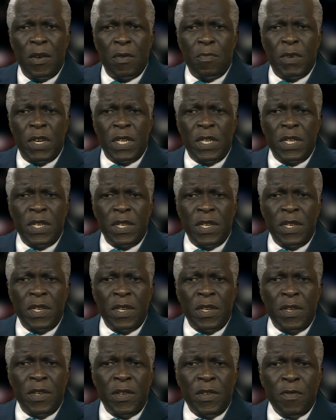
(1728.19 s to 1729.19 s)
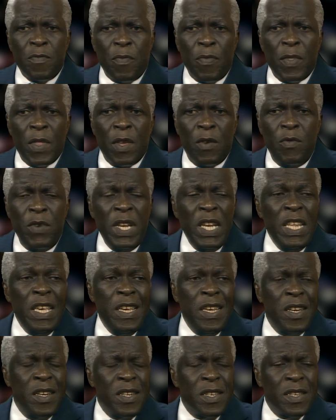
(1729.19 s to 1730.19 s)
But we
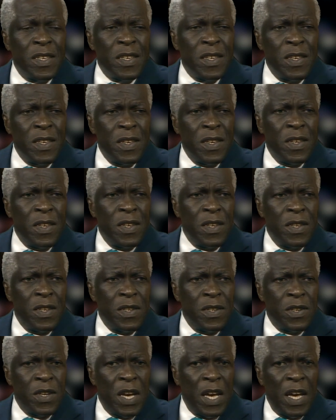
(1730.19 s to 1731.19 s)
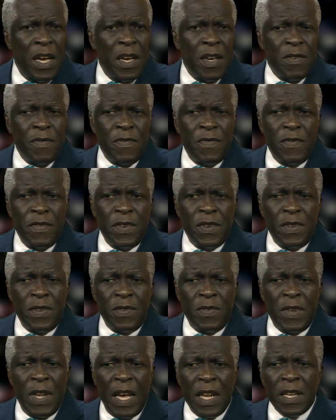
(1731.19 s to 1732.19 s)
need to have
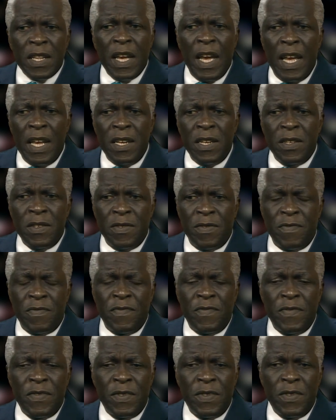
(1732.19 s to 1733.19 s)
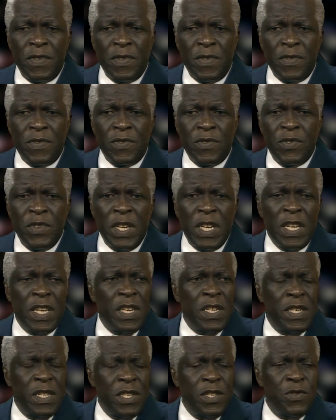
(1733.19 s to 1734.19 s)
that kind of training
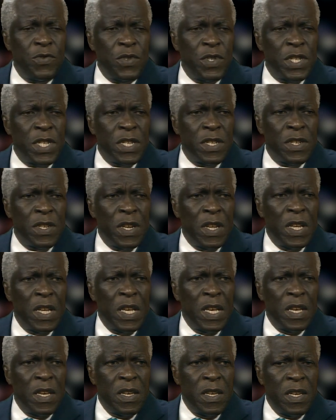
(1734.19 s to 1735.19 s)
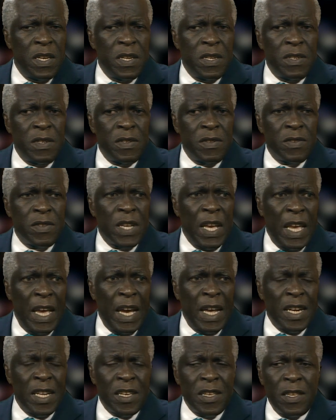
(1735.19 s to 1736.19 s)
institution in
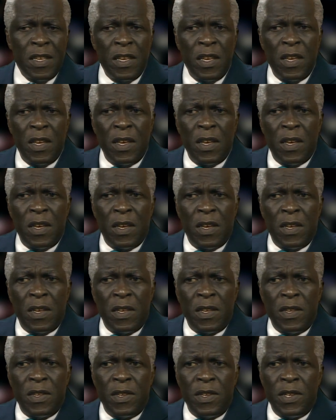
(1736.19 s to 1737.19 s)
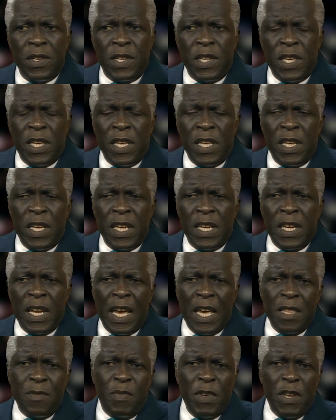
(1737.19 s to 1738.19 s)
Guyana. You see, it
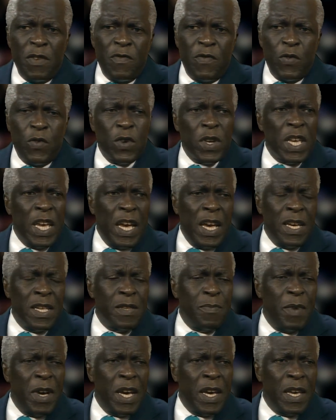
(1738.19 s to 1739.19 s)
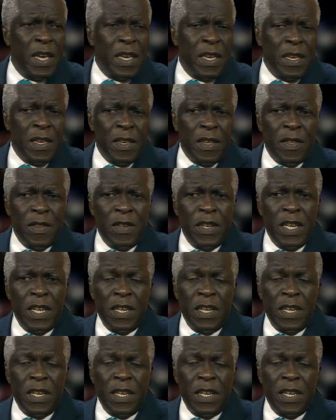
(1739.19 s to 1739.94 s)
has been forecast by the